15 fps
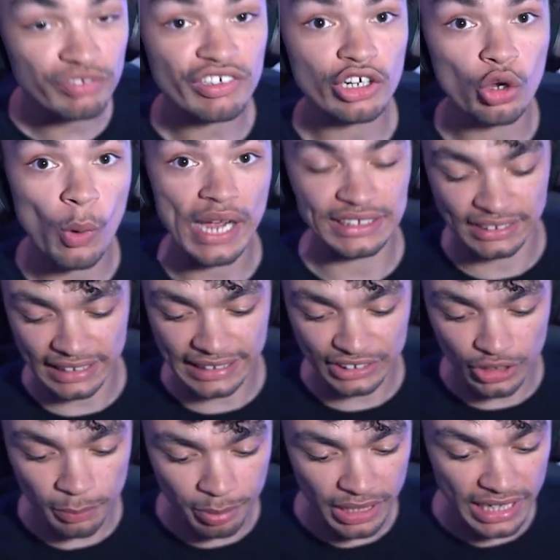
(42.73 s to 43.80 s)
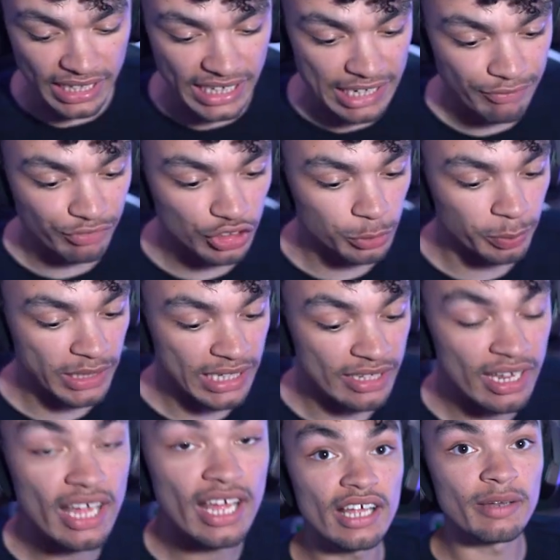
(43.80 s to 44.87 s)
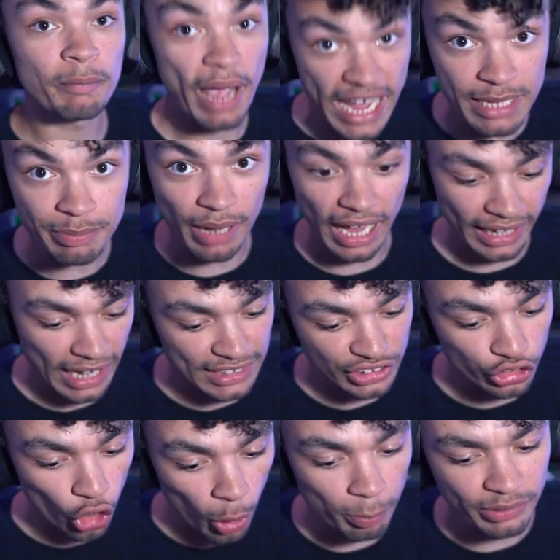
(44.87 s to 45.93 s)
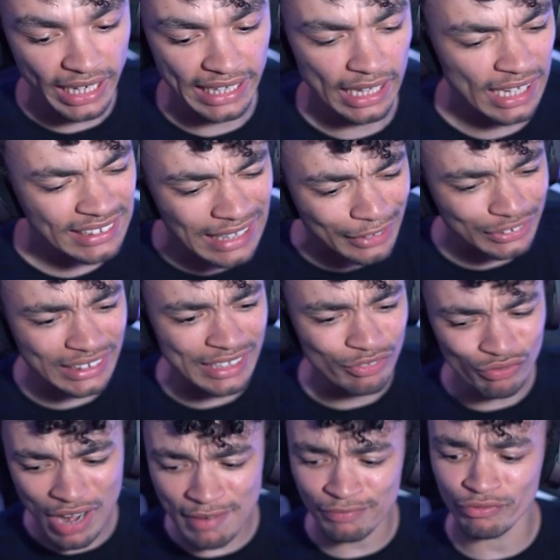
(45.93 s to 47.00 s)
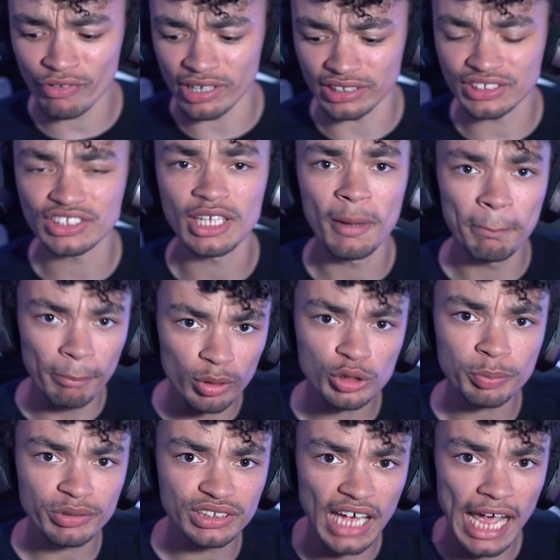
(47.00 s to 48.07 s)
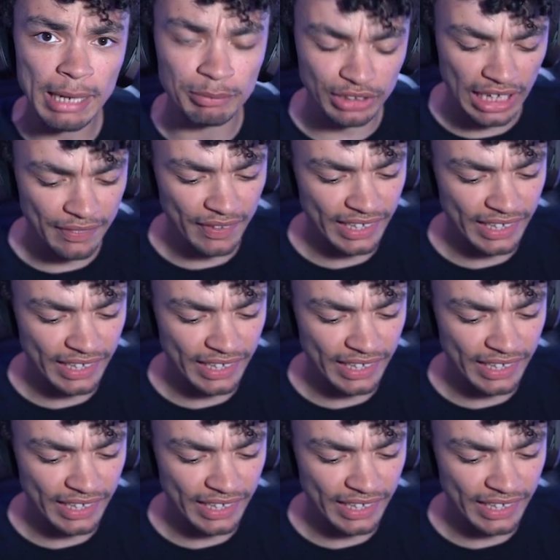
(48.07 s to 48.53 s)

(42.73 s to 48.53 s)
requesting to be in Need for Speed Payback as an update. It's actually referenced multiple times in the